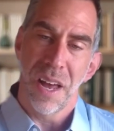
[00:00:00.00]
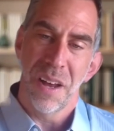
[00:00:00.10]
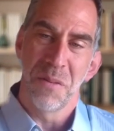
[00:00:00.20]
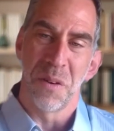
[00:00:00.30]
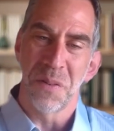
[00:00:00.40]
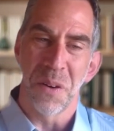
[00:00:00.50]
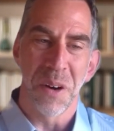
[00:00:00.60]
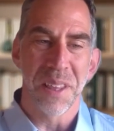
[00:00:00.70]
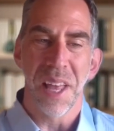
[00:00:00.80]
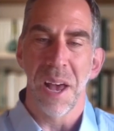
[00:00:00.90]

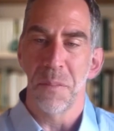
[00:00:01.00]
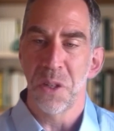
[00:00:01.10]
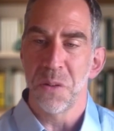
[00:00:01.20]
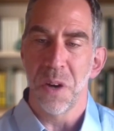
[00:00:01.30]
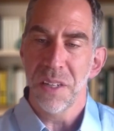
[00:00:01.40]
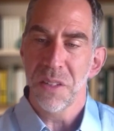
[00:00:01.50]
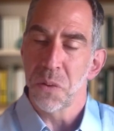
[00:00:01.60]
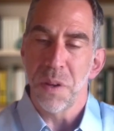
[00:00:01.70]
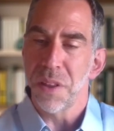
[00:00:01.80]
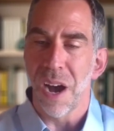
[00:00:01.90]
referring them to us would
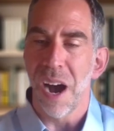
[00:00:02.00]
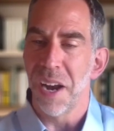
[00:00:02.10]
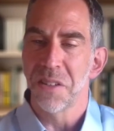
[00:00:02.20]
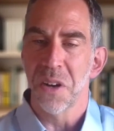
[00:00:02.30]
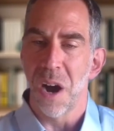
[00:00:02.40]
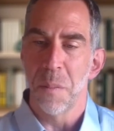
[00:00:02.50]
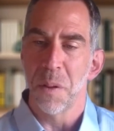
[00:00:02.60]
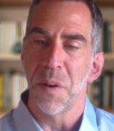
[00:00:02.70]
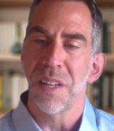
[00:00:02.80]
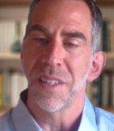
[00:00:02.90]
be the highest
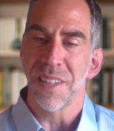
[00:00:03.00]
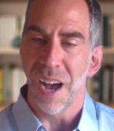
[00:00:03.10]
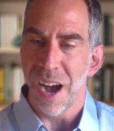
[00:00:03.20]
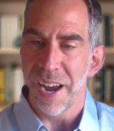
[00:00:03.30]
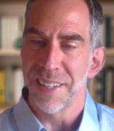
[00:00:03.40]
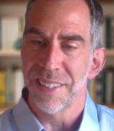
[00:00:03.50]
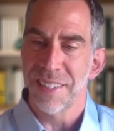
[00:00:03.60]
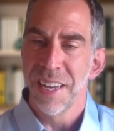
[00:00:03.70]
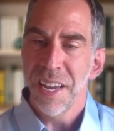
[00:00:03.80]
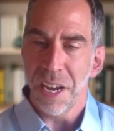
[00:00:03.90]
compliment. It's the highest
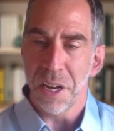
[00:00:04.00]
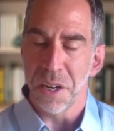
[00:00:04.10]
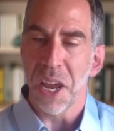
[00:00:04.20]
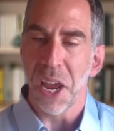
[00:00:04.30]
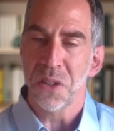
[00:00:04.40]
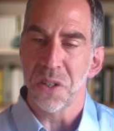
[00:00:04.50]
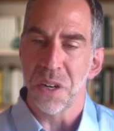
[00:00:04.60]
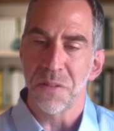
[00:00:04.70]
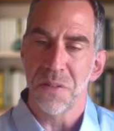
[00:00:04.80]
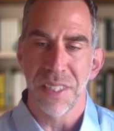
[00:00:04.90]
indication
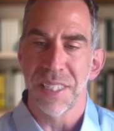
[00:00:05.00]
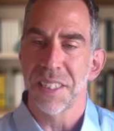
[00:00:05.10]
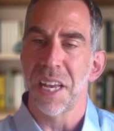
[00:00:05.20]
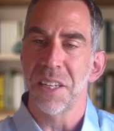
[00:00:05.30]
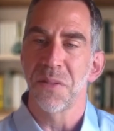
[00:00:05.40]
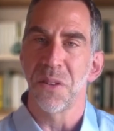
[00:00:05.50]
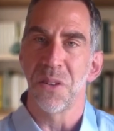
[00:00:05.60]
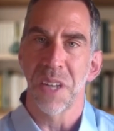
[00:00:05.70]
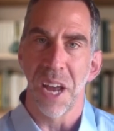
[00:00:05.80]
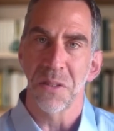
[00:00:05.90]
of a
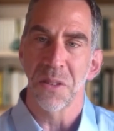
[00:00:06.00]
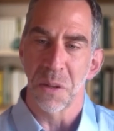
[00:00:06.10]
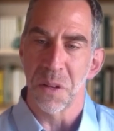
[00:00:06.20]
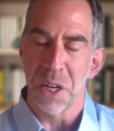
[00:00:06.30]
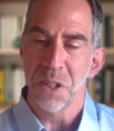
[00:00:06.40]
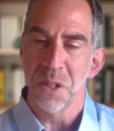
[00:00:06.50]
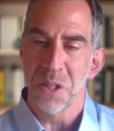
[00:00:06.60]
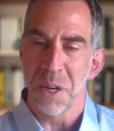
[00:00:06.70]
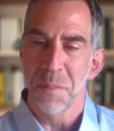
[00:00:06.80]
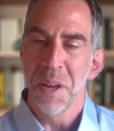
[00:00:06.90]
successful counseling
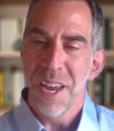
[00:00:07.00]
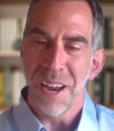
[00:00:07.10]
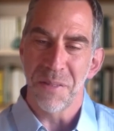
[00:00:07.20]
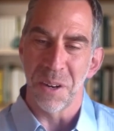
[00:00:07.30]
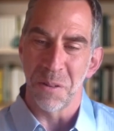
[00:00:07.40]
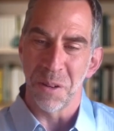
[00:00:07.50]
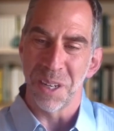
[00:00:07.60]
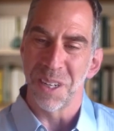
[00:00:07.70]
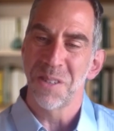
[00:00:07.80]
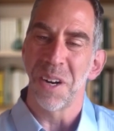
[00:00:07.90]
relationship. If they're
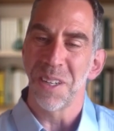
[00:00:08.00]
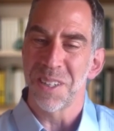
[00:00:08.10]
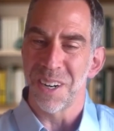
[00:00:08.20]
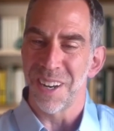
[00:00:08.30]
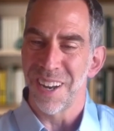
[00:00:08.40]
willing to trust